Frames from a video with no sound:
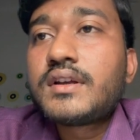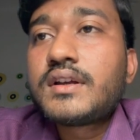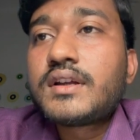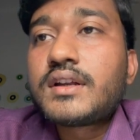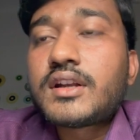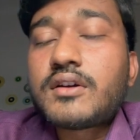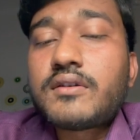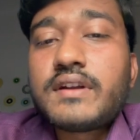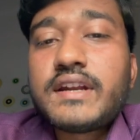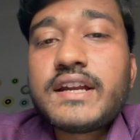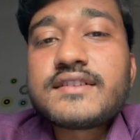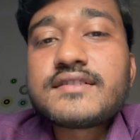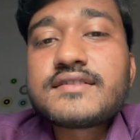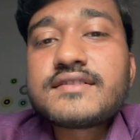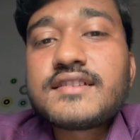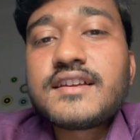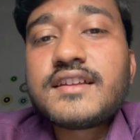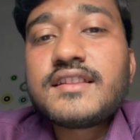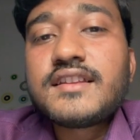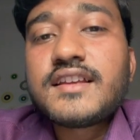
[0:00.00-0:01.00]
Now let's
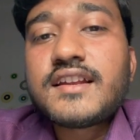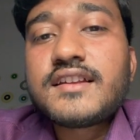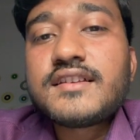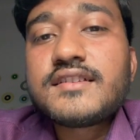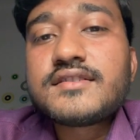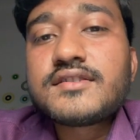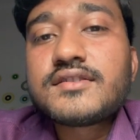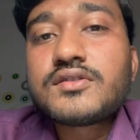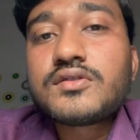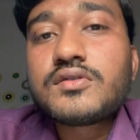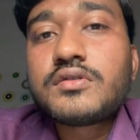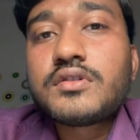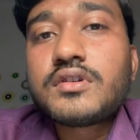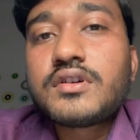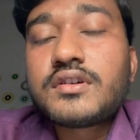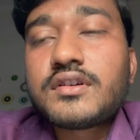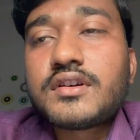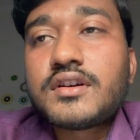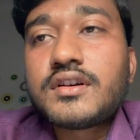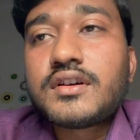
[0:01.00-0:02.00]
say there is
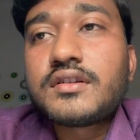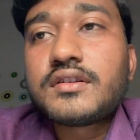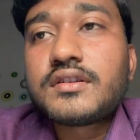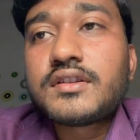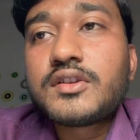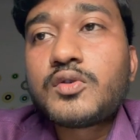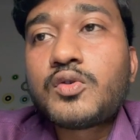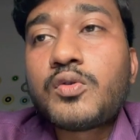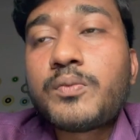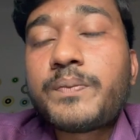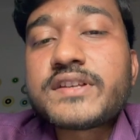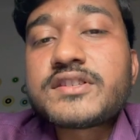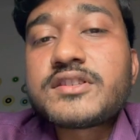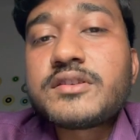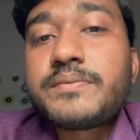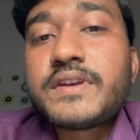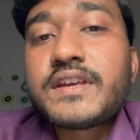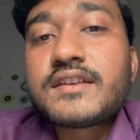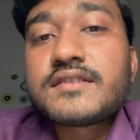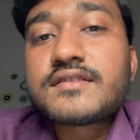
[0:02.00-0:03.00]

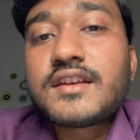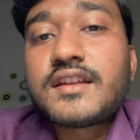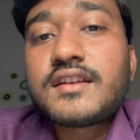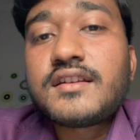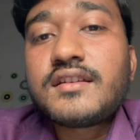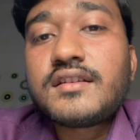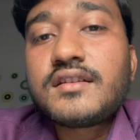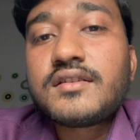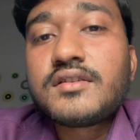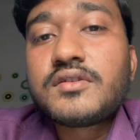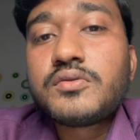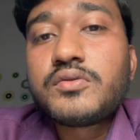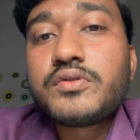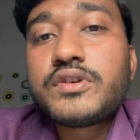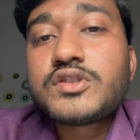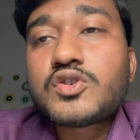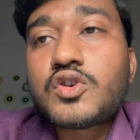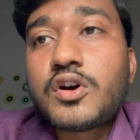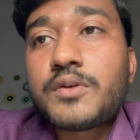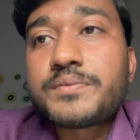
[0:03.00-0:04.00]
opacification
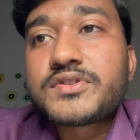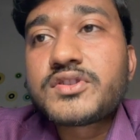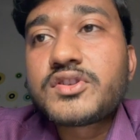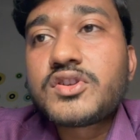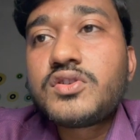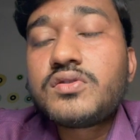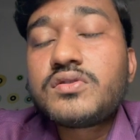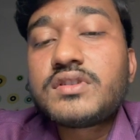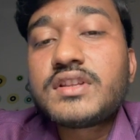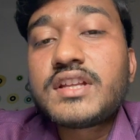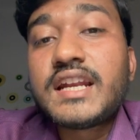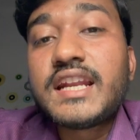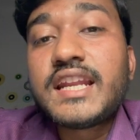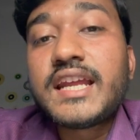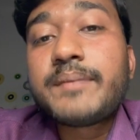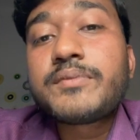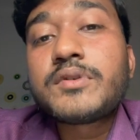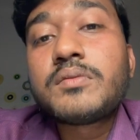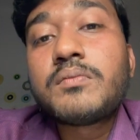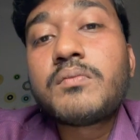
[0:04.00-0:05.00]
which obscured the
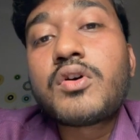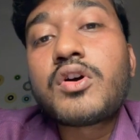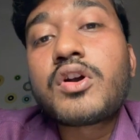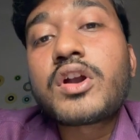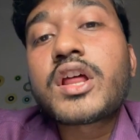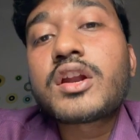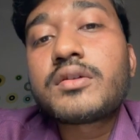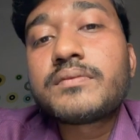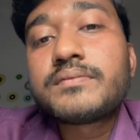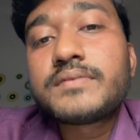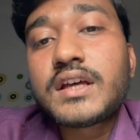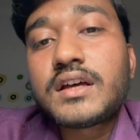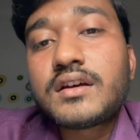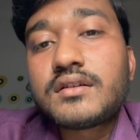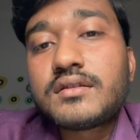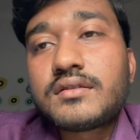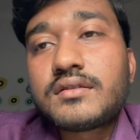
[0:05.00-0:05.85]
left border of the